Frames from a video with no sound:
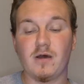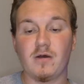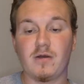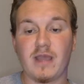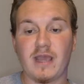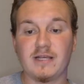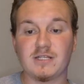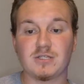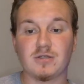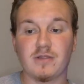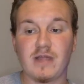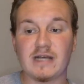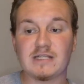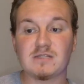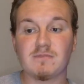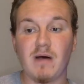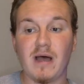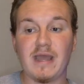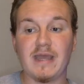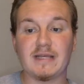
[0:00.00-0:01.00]
Okay, so
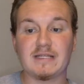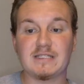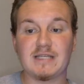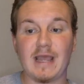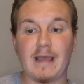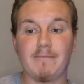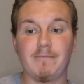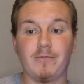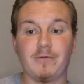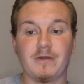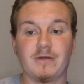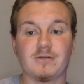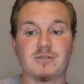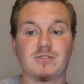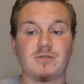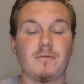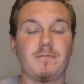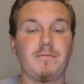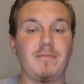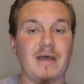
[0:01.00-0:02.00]
that's my example here.
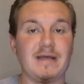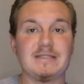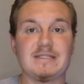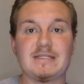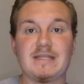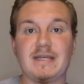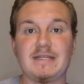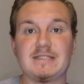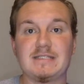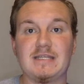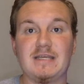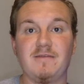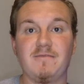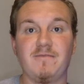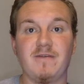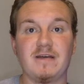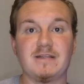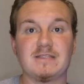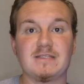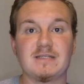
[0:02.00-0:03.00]
So Penn State's
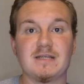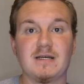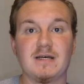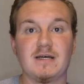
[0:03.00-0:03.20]
defense